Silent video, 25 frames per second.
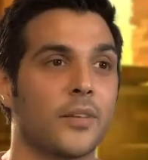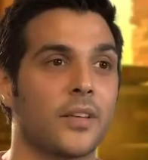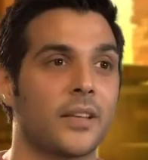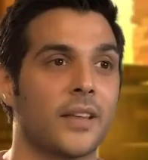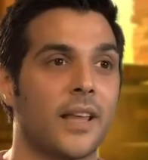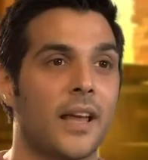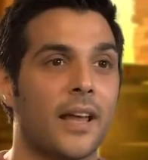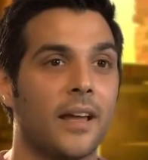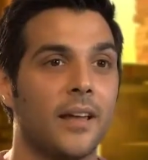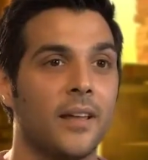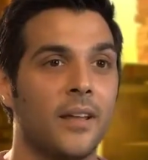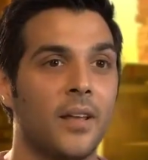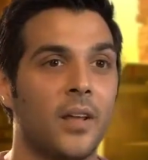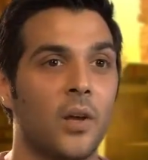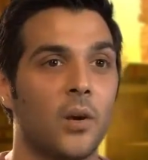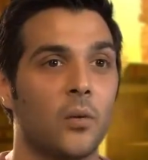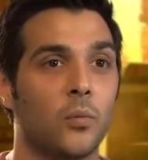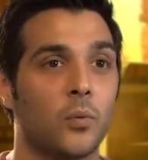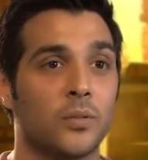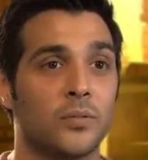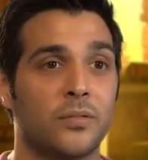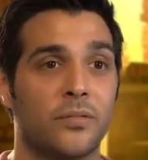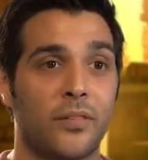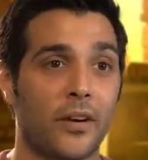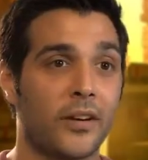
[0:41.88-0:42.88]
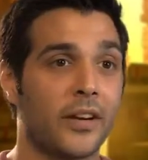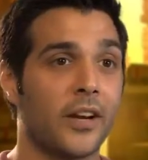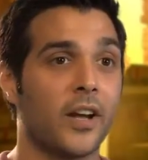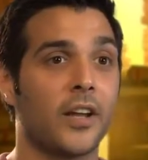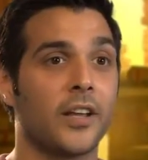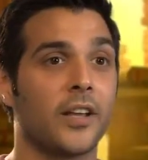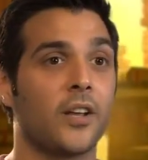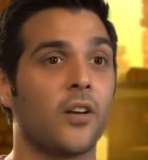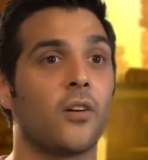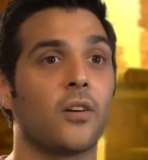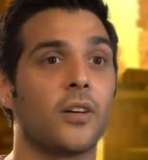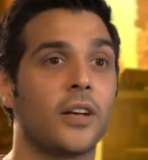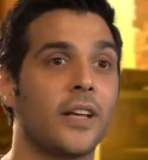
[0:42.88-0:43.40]
something that was very
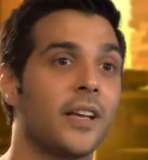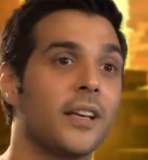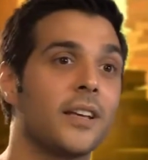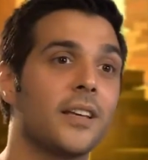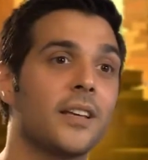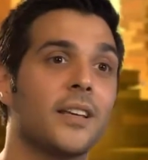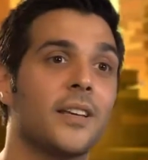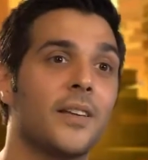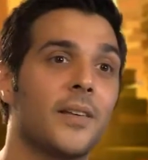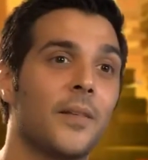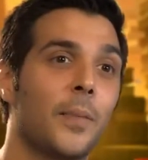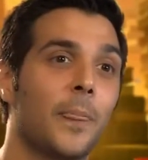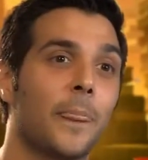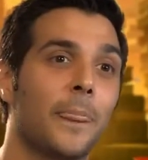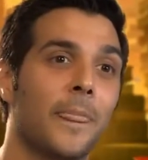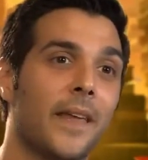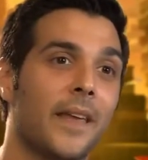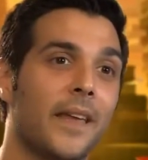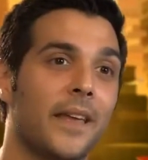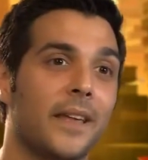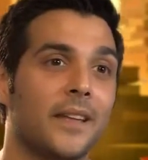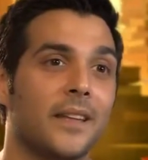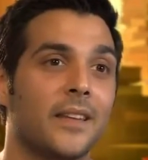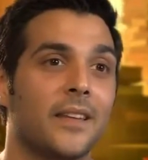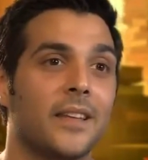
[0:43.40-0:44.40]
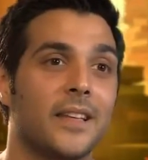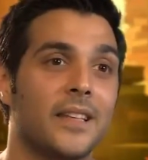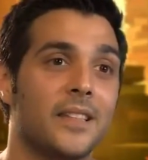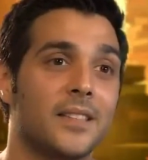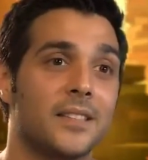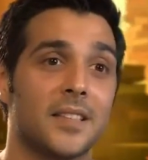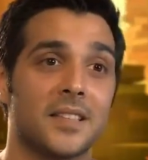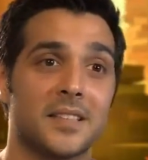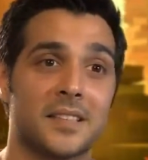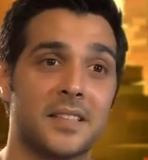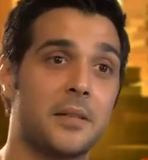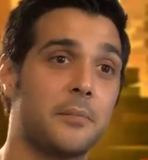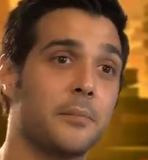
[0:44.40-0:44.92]
iconic in the
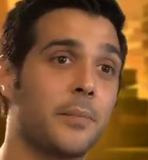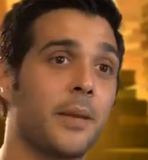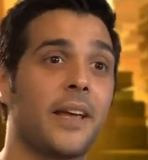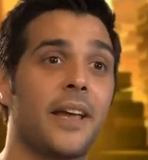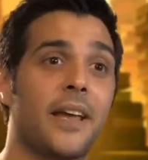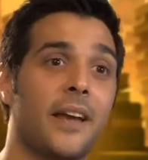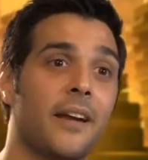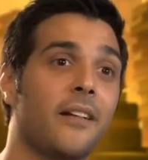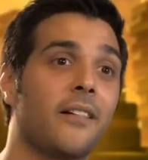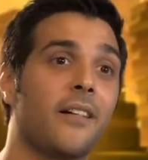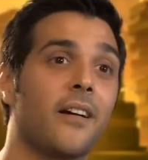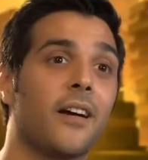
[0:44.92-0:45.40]
16-bit